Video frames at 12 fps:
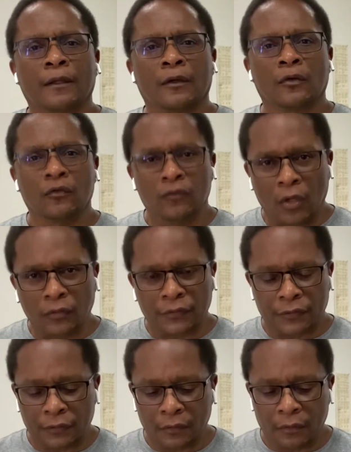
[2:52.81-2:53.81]
who
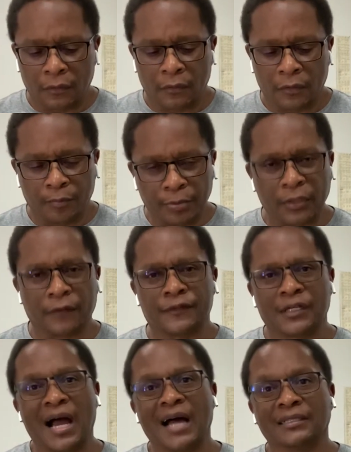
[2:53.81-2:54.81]
wrote the book of
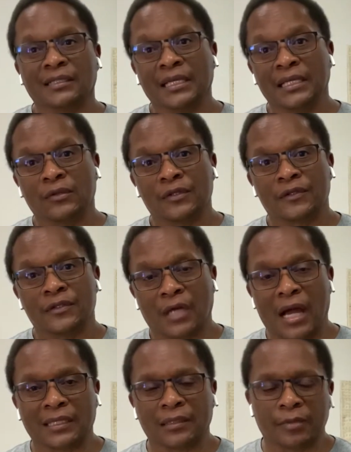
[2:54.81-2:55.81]
John, he was
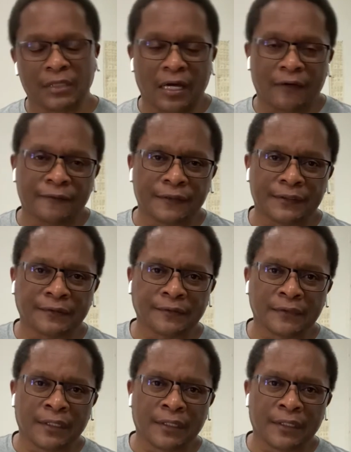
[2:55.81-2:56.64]
John the Beloved, and